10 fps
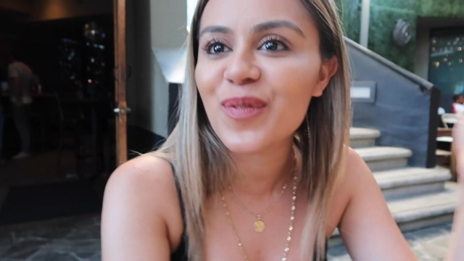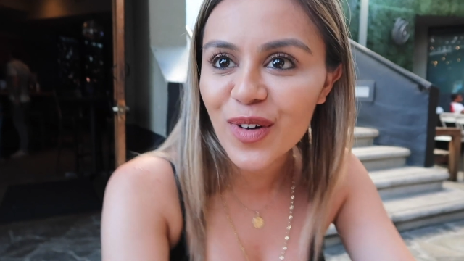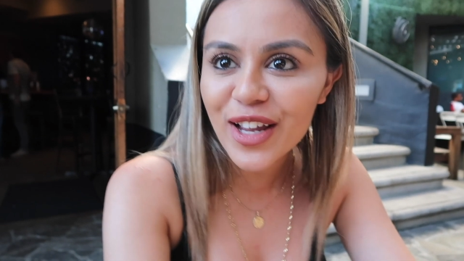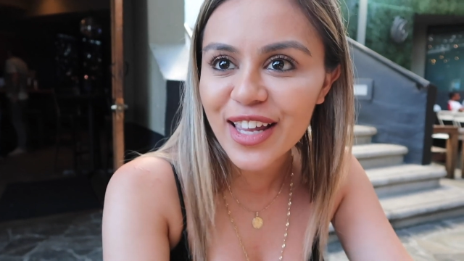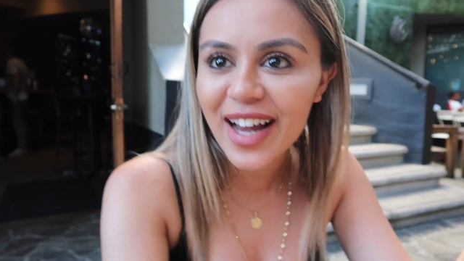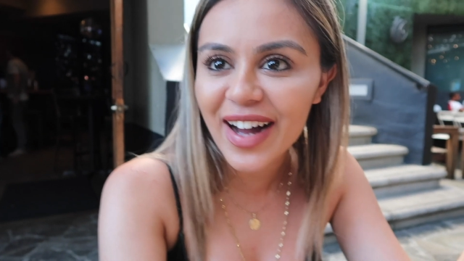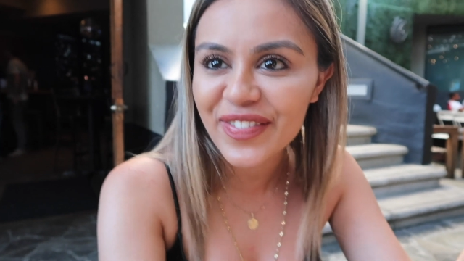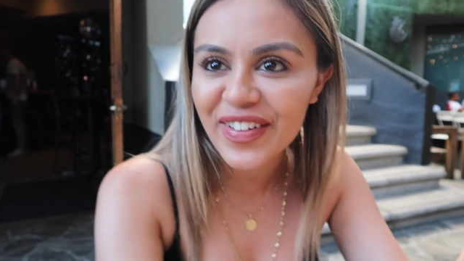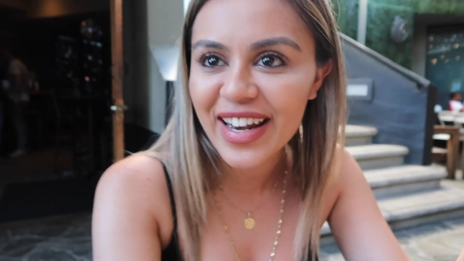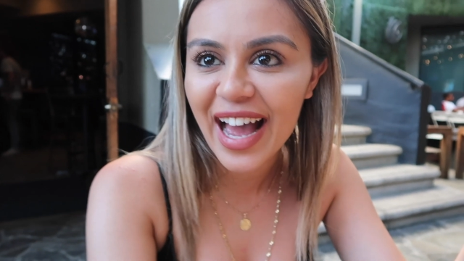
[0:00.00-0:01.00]
What are you
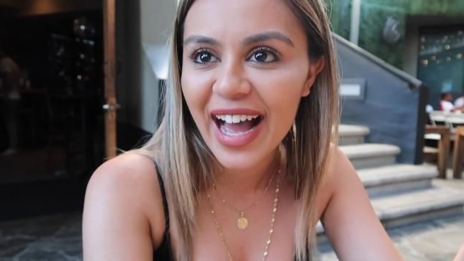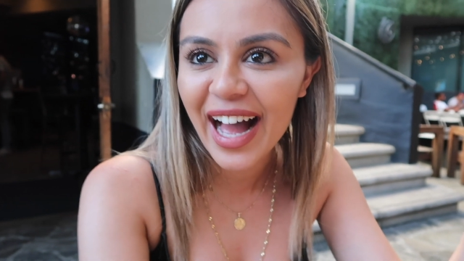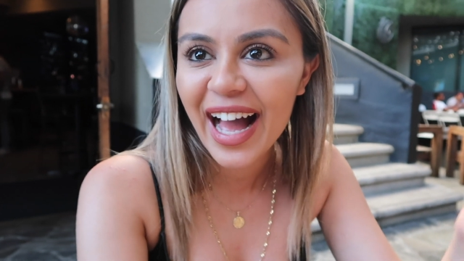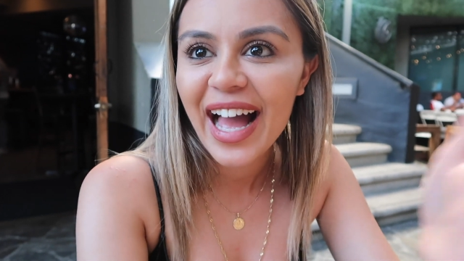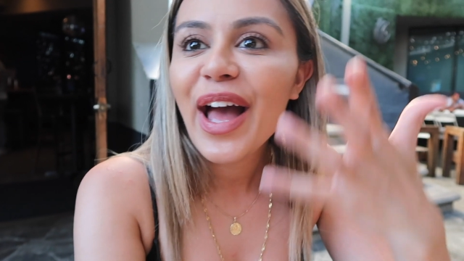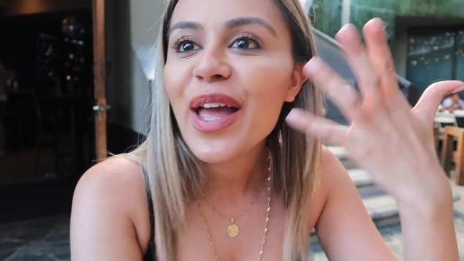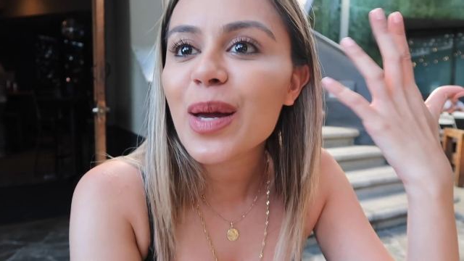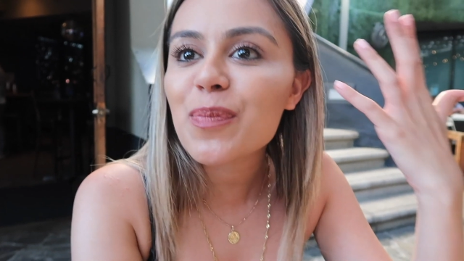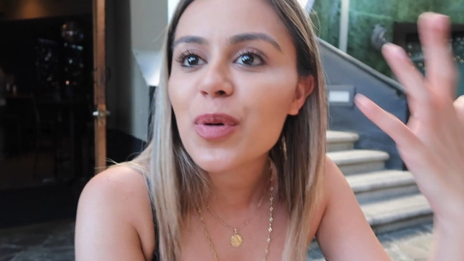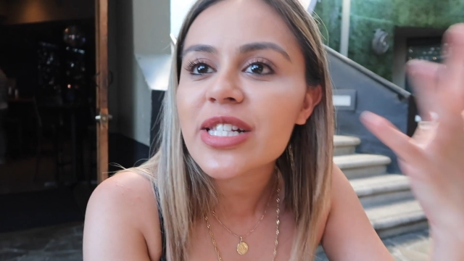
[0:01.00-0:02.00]
laughing at?
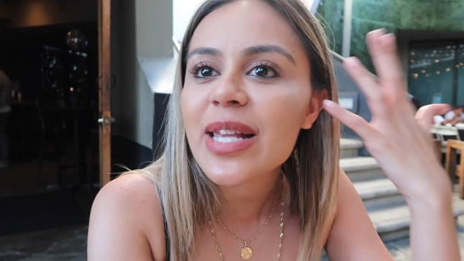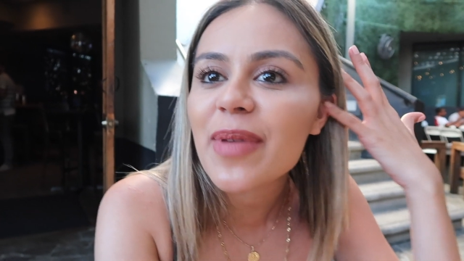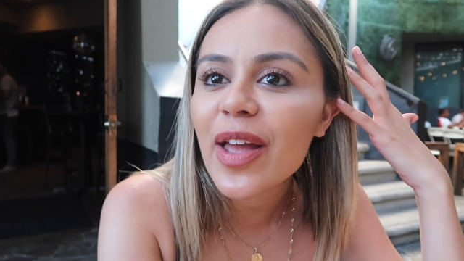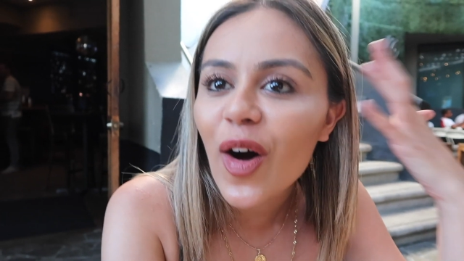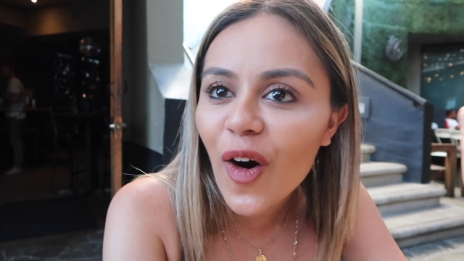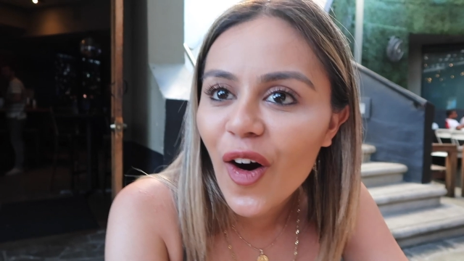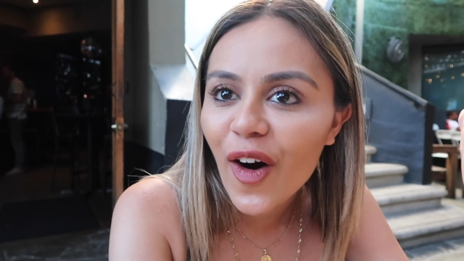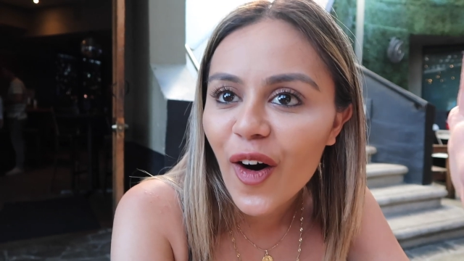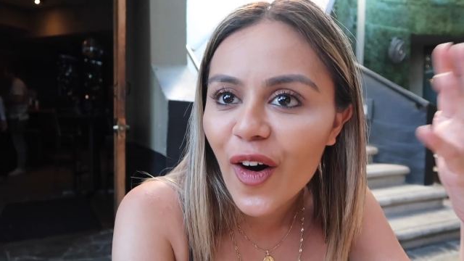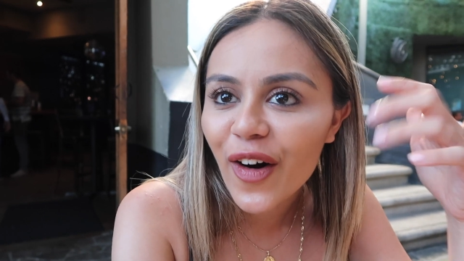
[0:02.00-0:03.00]
You're putting me
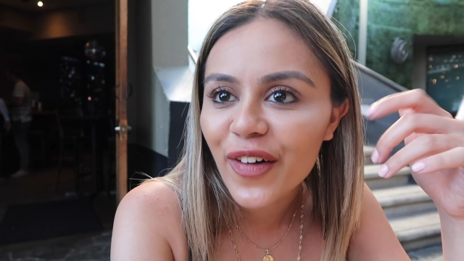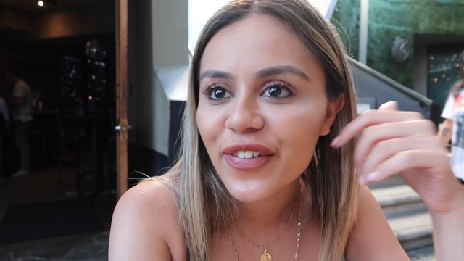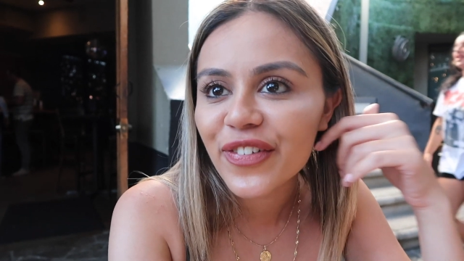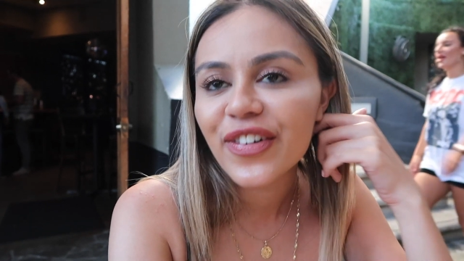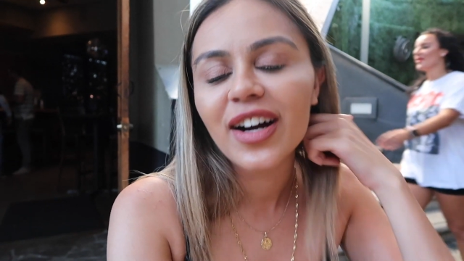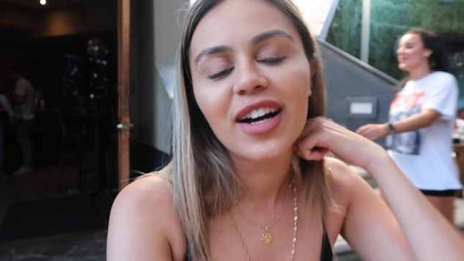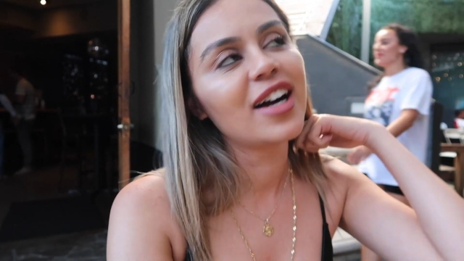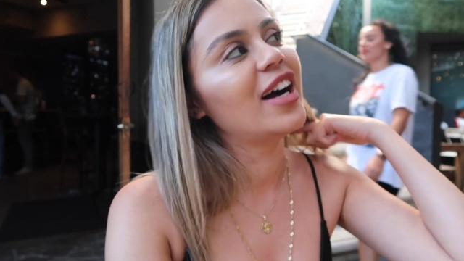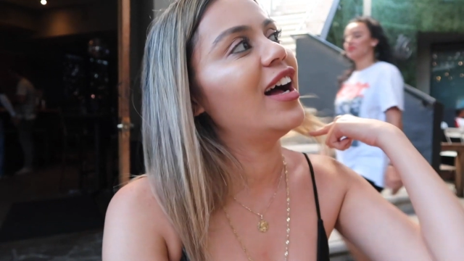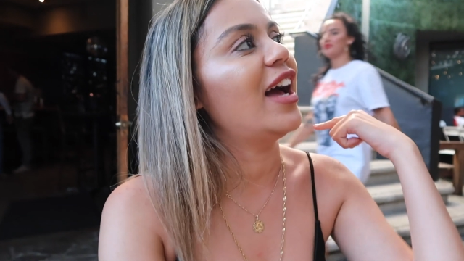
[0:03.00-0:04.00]
on. I'm not
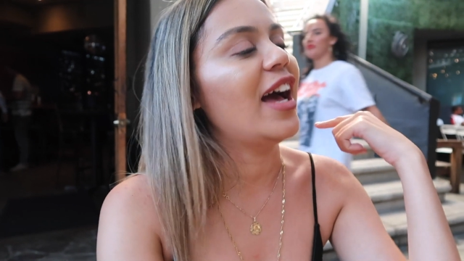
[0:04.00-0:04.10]
laughing.